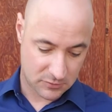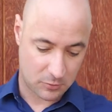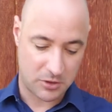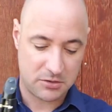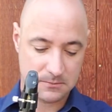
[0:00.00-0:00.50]

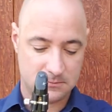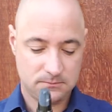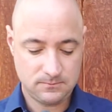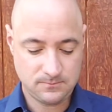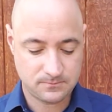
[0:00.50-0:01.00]
One,
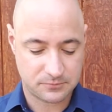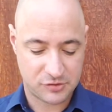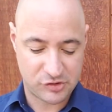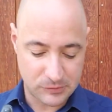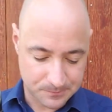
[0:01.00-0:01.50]

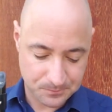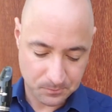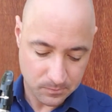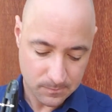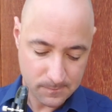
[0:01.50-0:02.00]
2,
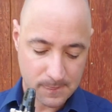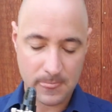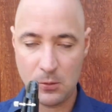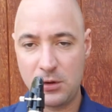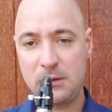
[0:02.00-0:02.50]

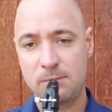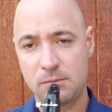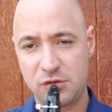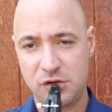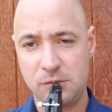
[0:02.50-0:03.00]
1,
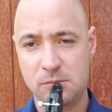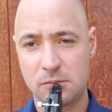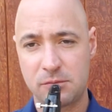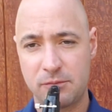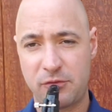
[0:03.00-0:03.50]
2,
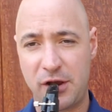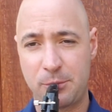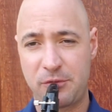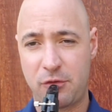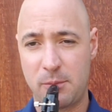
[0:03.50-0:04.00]
final
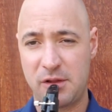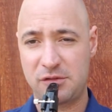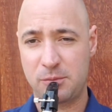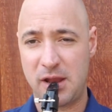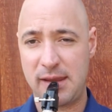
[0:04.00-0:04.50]
performance,
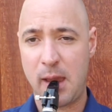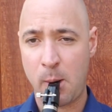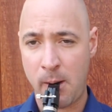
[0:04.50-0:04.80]
ready.